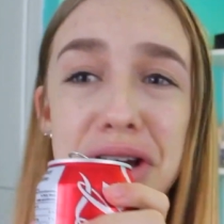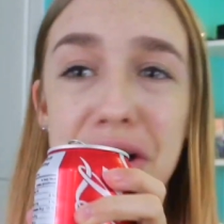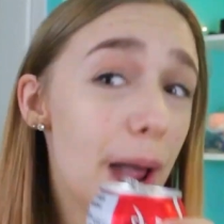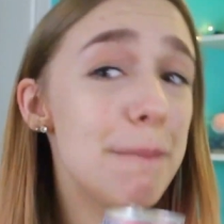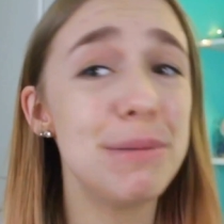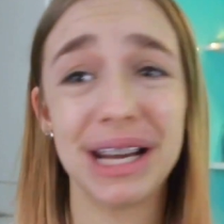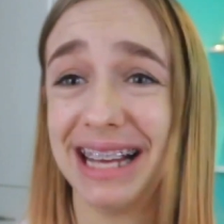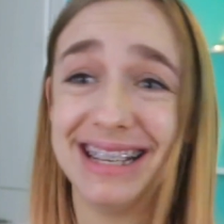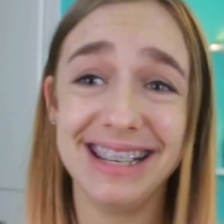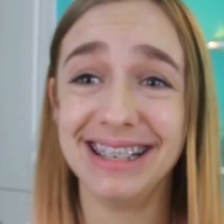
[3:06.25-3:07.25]
No, but I
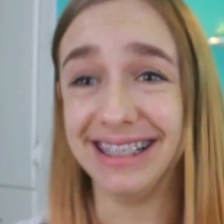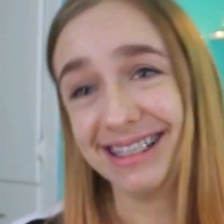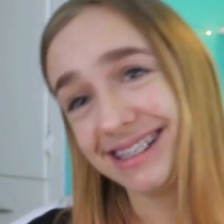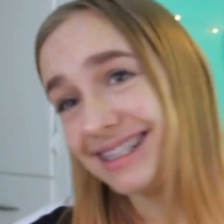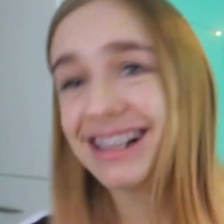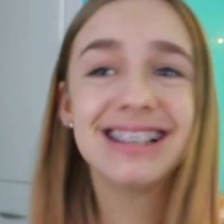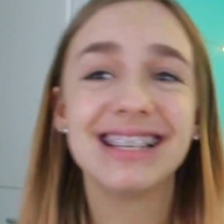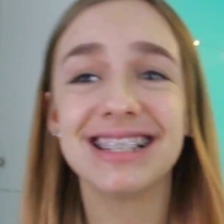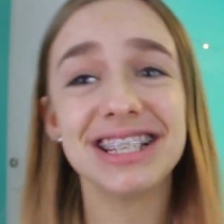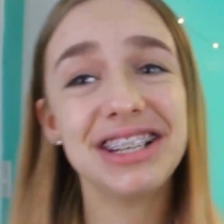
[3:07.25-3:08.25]
did, because
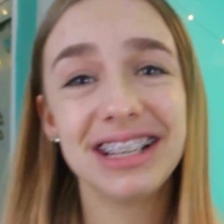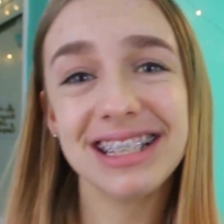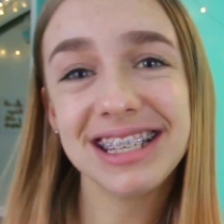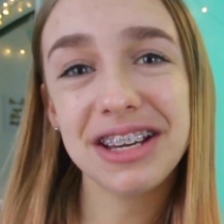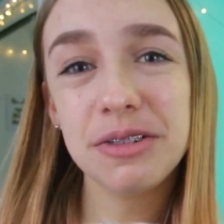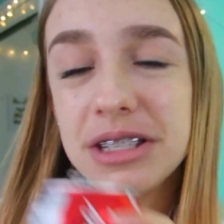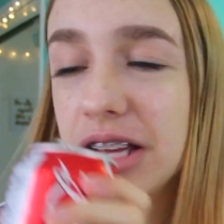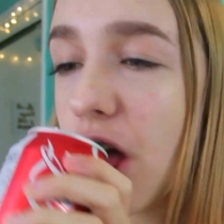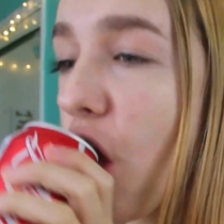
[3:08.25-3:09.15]
it's a good excuse.